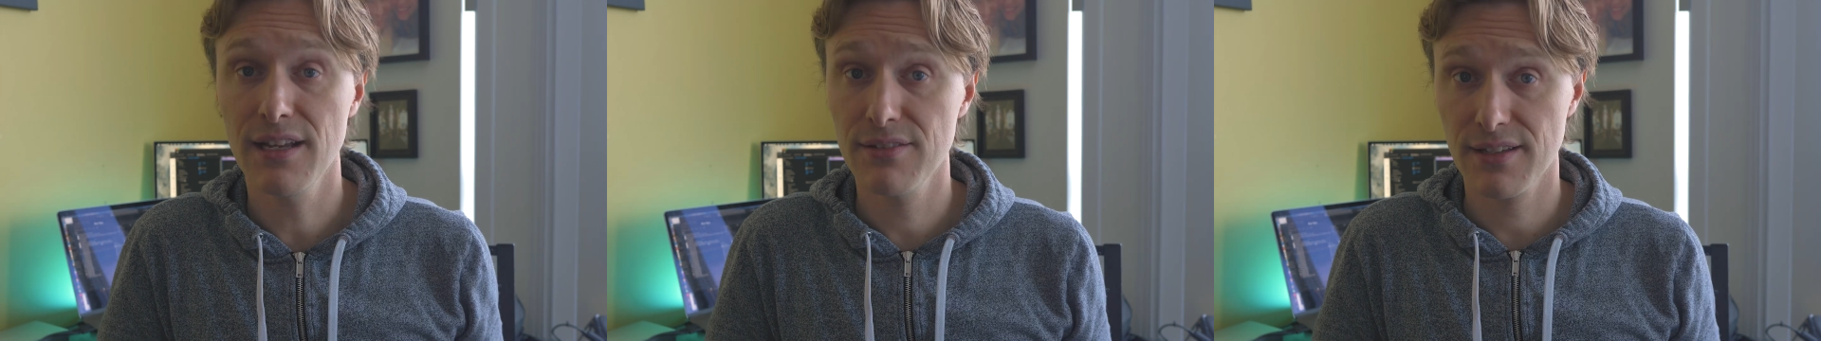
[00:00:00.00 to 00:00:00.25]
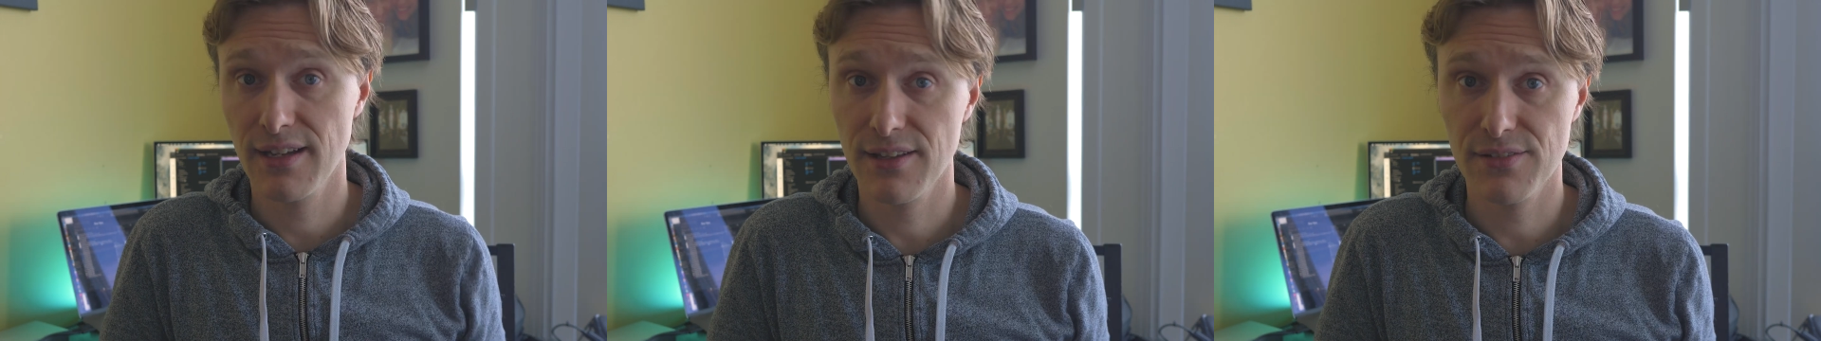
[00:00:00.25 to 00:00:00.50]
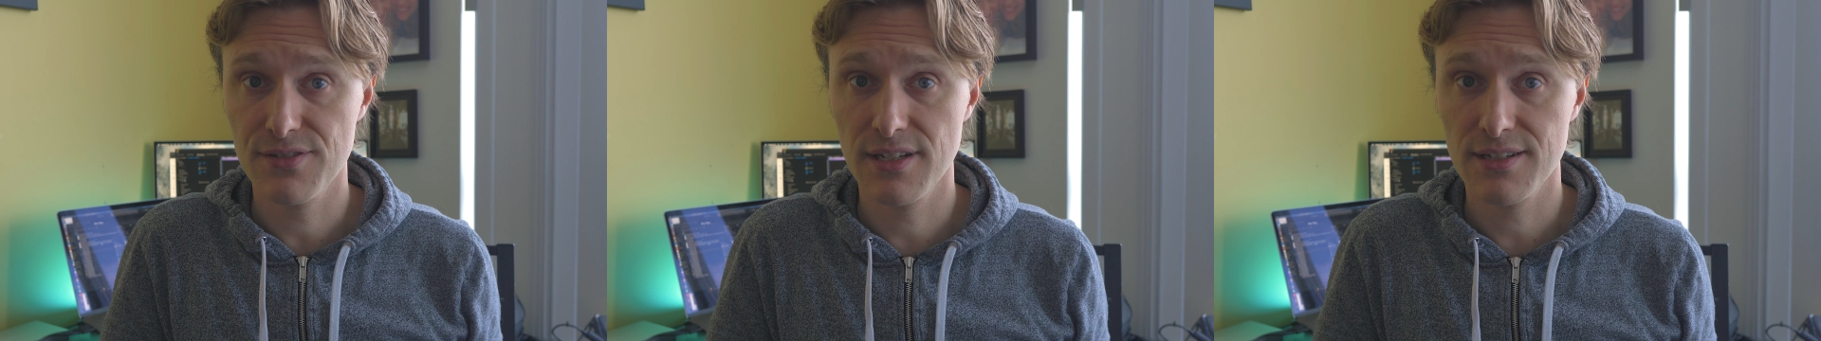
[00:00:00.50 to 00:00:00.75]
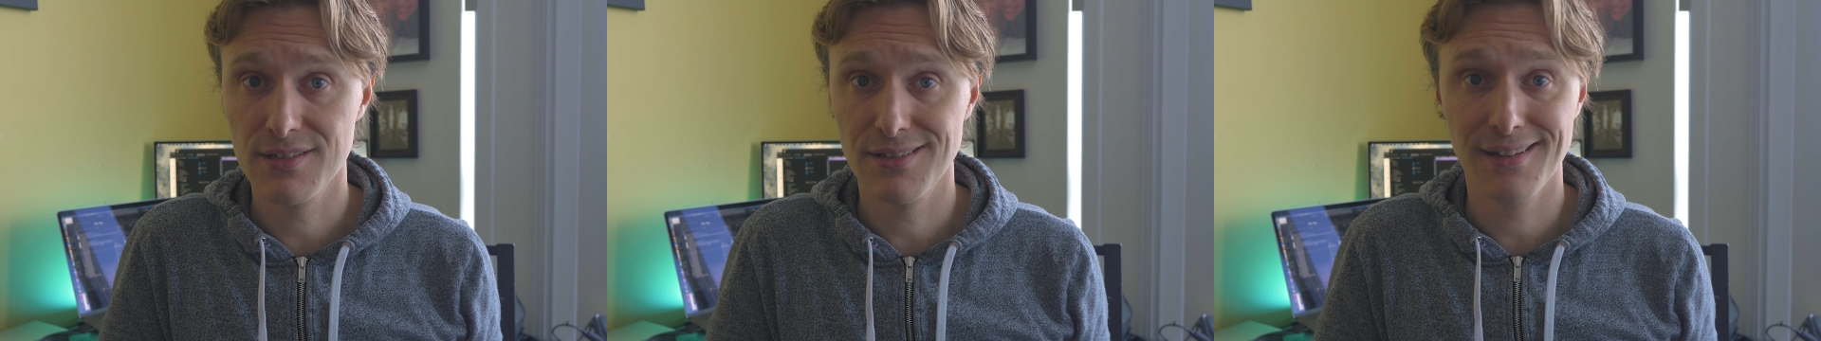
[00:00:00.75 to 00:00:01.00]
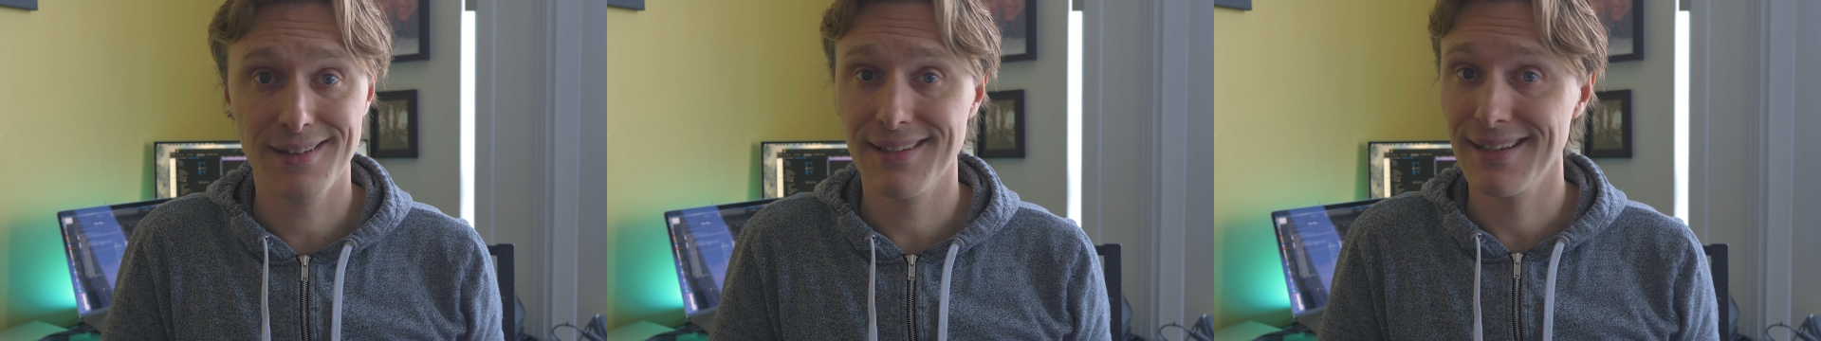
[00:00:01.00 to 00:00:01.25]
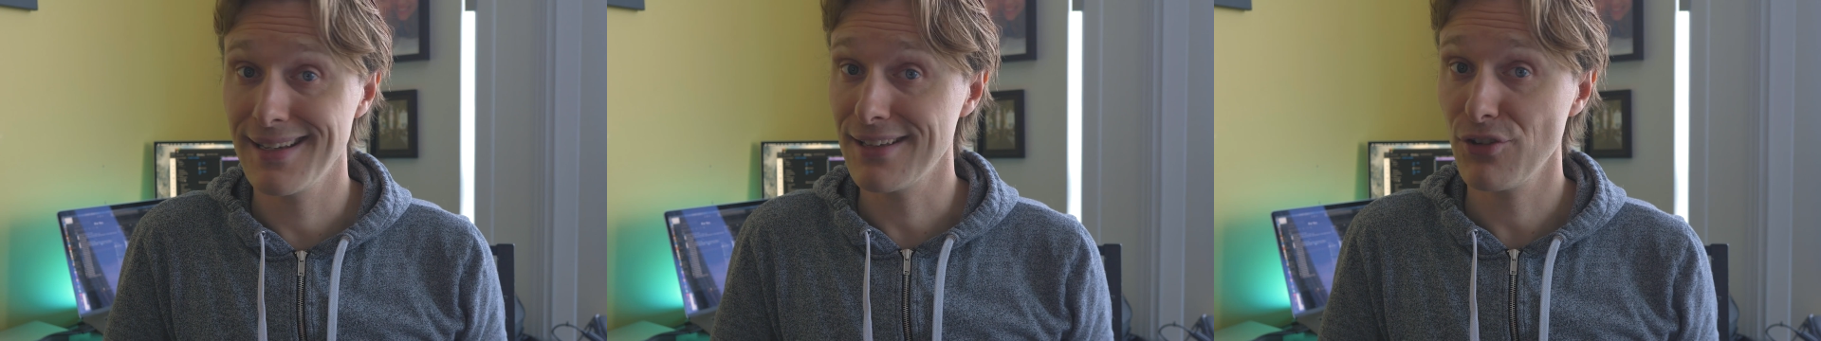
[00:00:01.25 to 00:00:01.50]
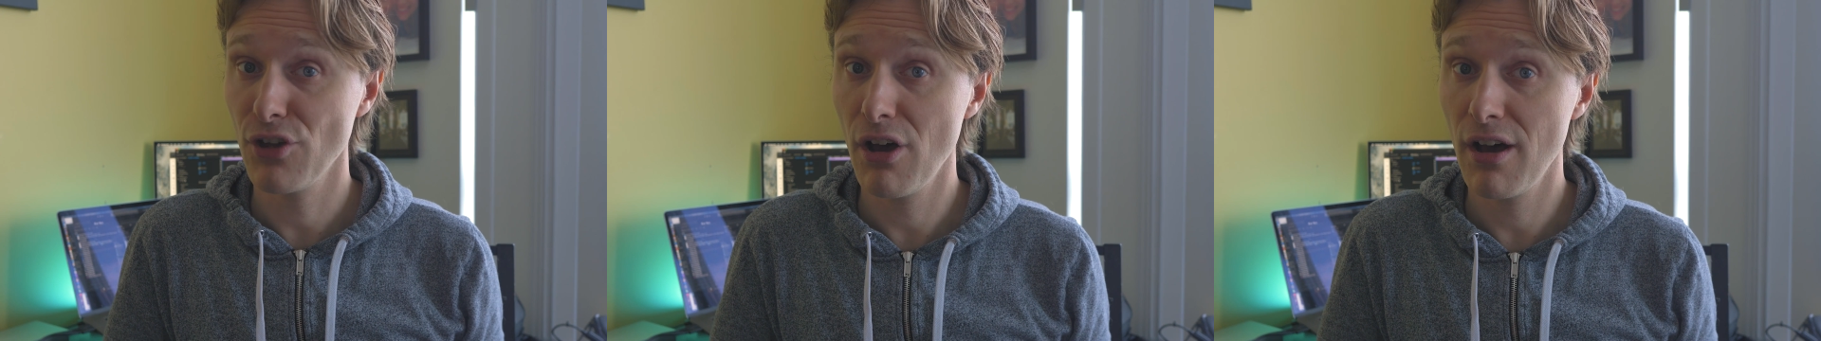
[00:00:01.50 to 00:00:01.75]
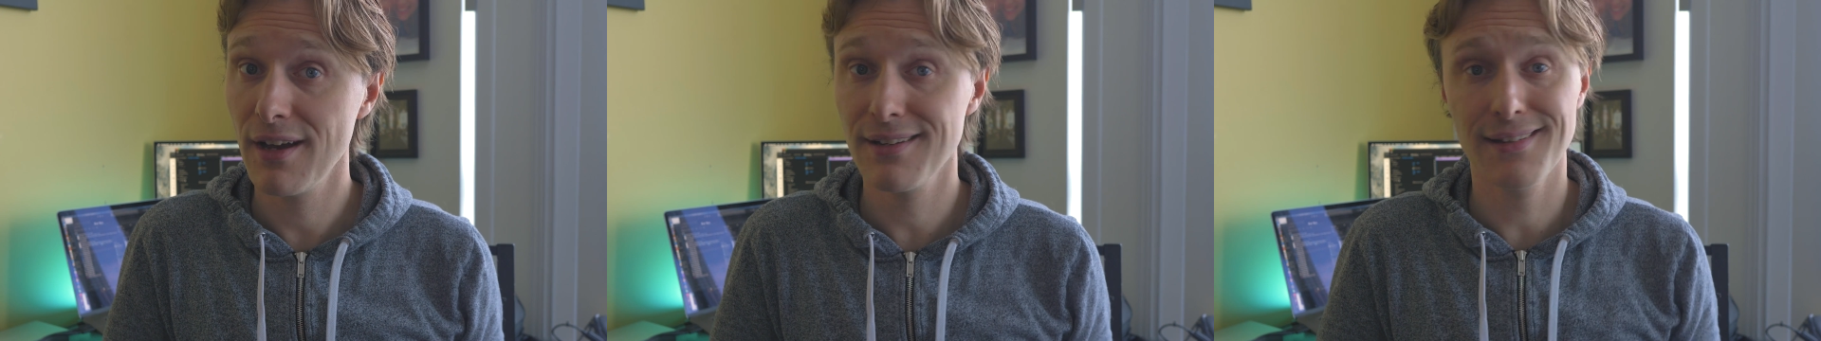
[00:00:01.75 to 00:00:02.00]
In the case of TikTok, it's
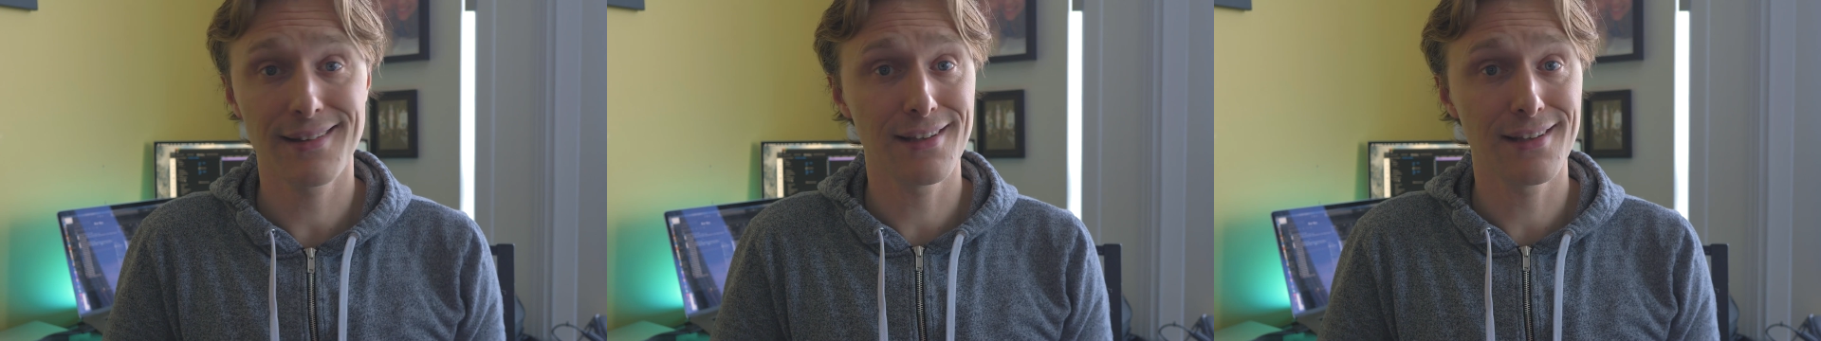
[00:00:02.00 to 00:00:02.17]
hot,